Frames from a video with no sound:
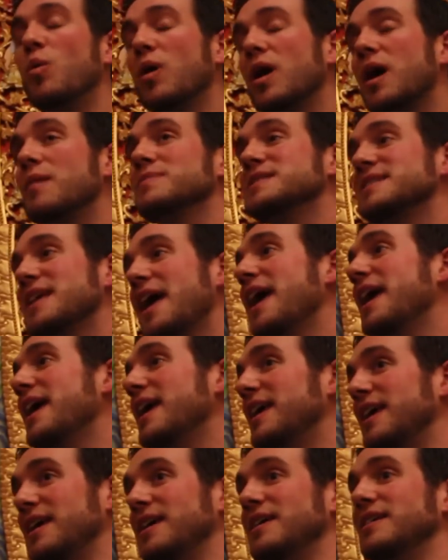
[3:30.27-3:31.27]
what I'm
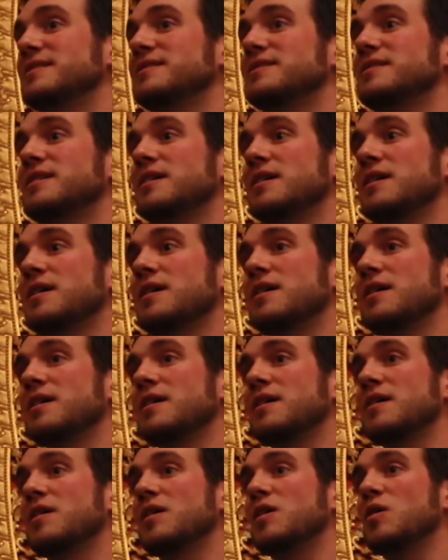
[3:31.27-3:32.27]
saying is
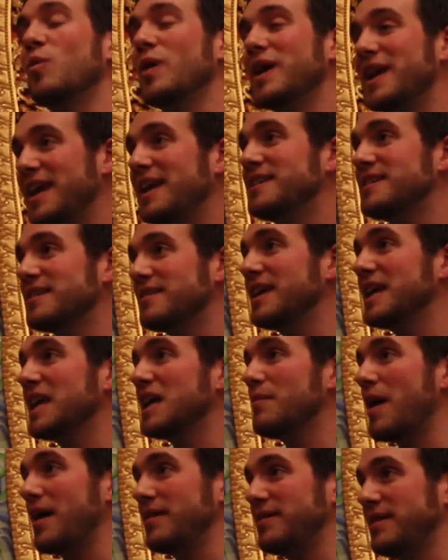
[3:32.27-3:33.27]
we need to think
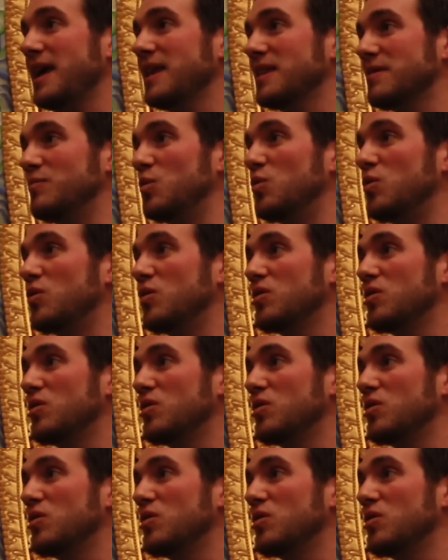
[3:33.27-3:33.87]
about death more.